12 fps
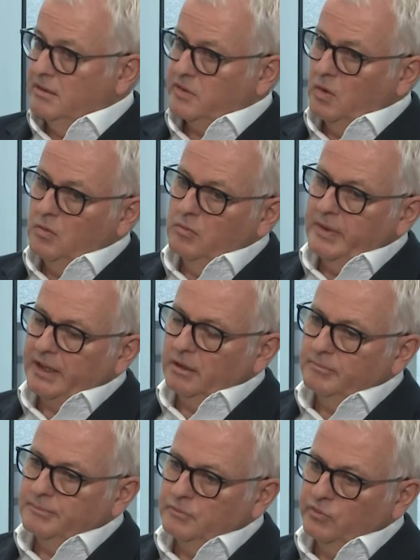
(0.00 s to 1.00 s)
So we
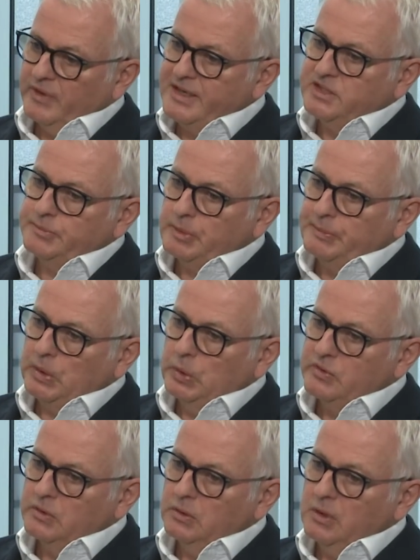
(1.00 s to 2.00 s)
can write a
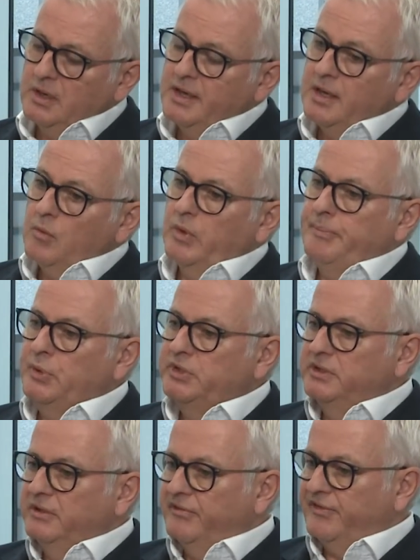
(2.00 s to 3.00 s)
proposal, We put
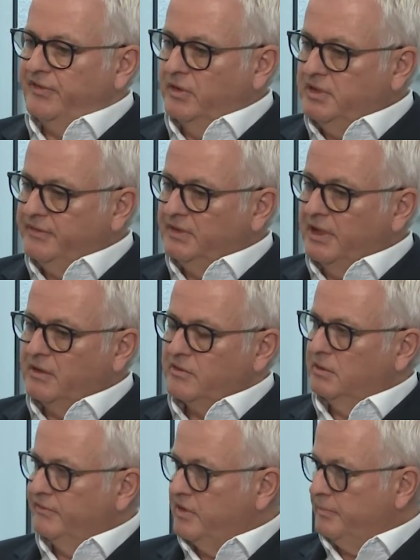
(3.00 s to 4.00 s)
it in front of an
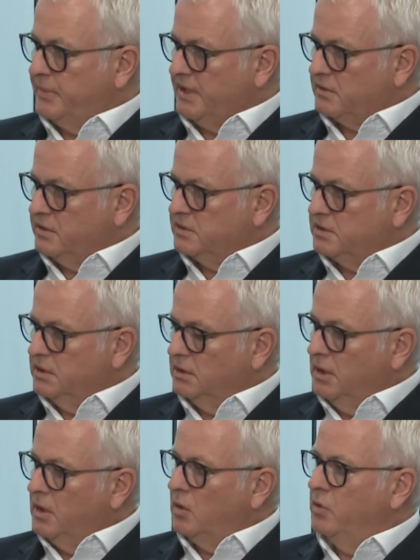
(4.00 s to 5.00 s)
insolvency practitioner
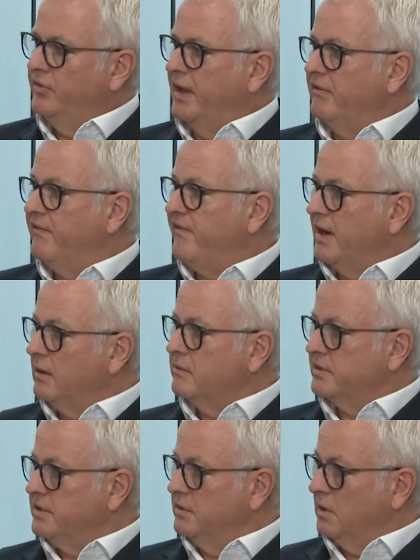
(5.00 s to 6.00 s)
who then files
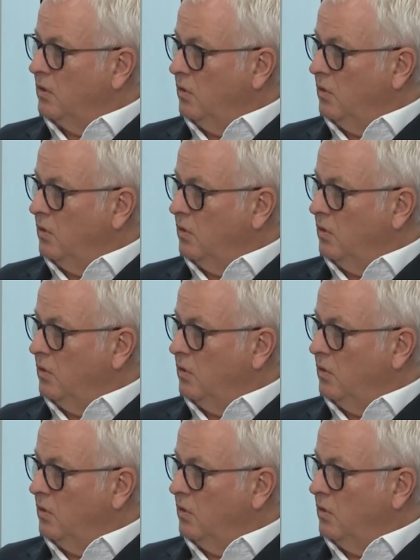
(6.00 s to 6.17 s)
it in the